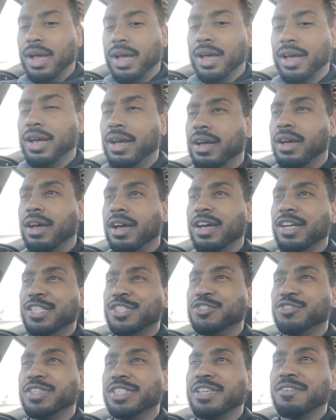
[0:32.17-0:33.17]

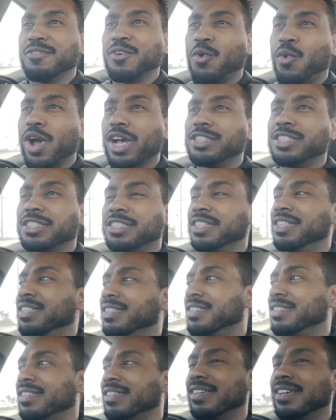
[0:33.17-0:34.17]
Hundreds of
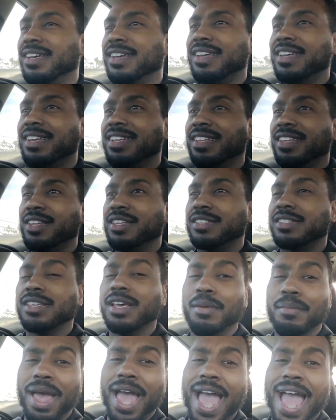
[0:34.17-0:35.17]
questions,
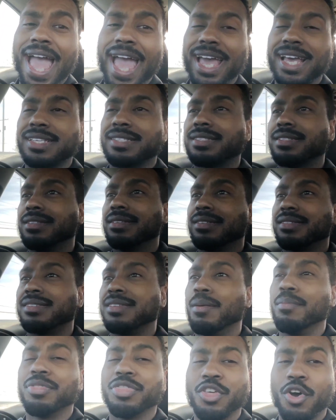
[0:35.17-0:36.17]
some asked,
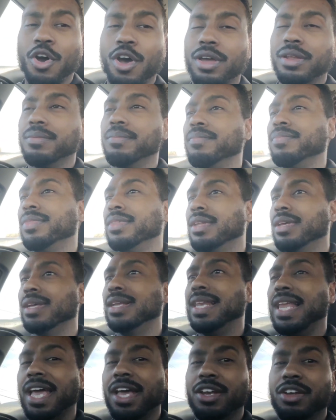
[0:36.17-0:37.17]
some thought,
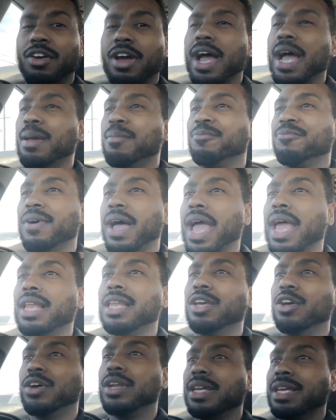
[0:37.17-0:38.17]
later. I'm
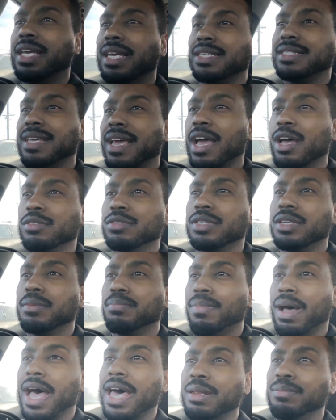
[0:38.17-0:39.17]
finally going to get down to
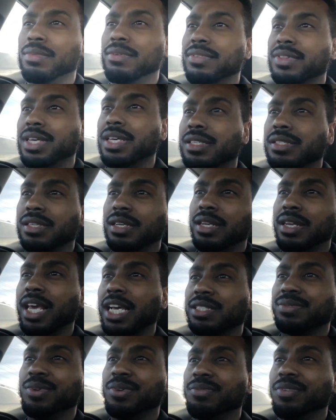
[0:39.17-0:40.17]
the bottom of this in the
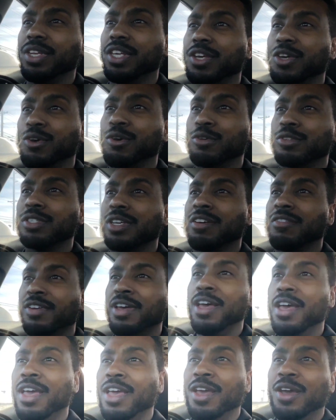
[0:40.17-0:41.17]
next few videos of
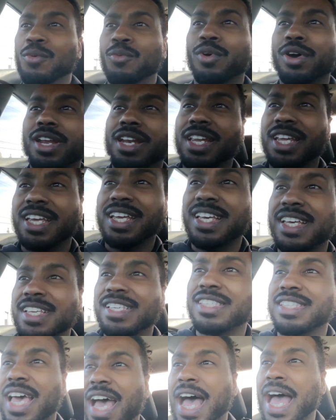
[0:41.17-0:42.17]
what it
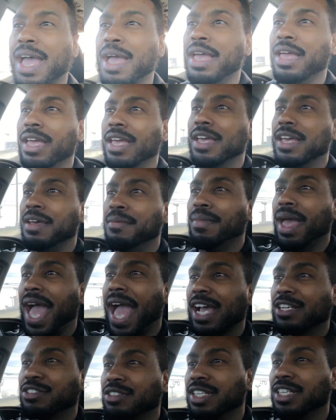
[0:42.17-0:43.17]
is I am
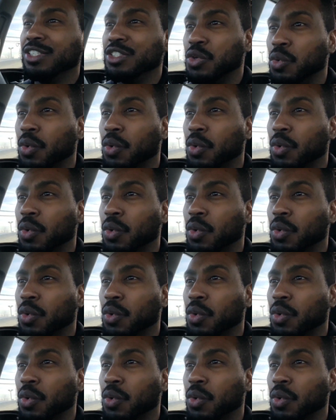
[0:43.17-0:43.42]
actually